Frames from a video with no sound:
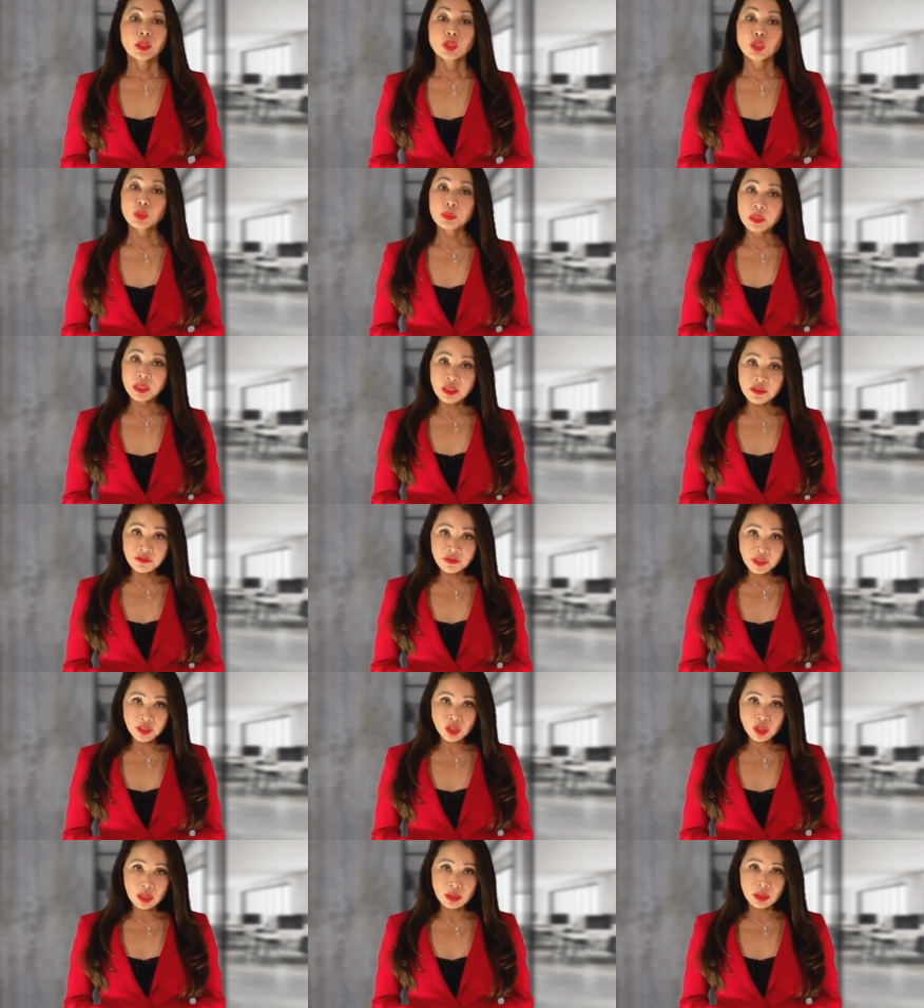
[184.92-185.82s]
To be
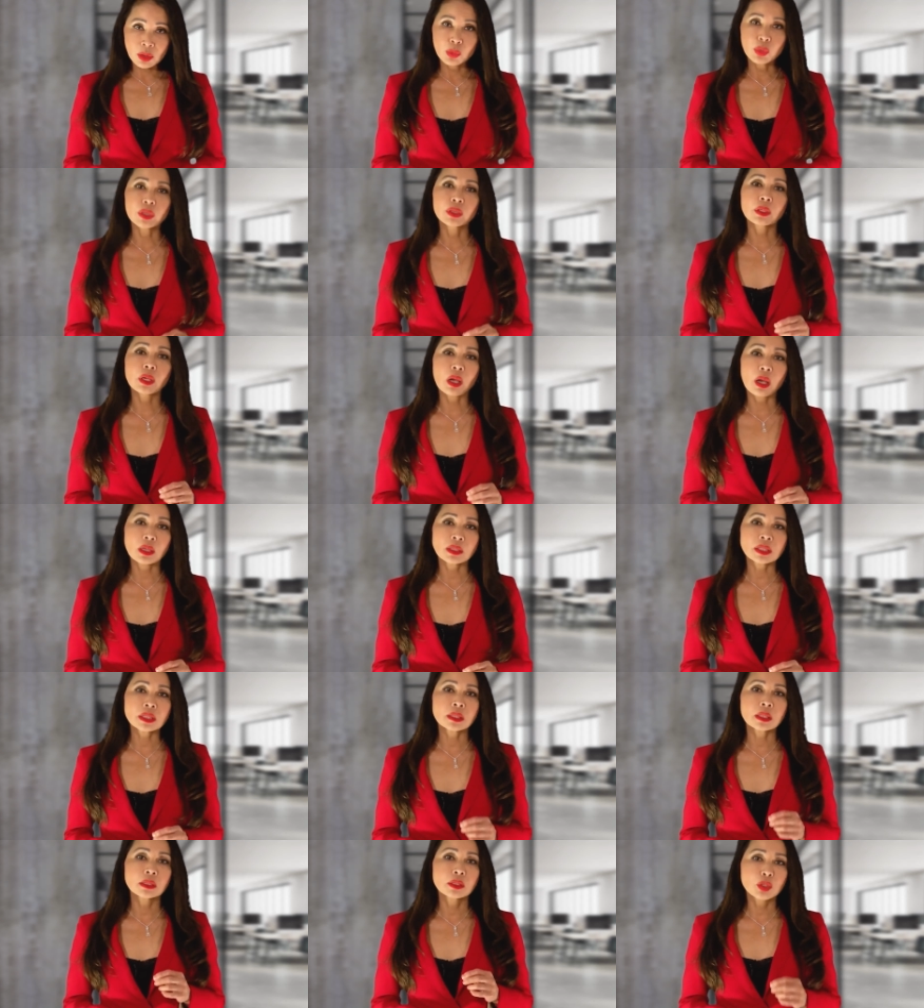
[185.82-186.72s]
efficient with
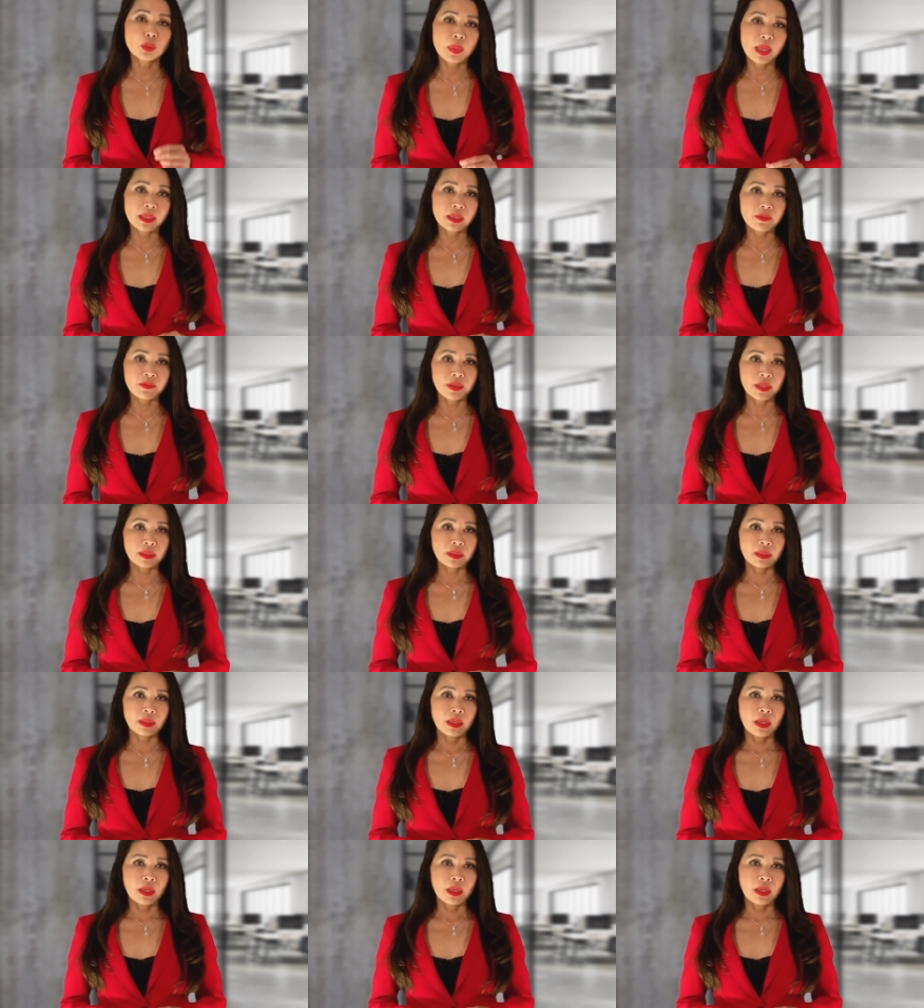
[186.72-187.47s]
cost to benefit,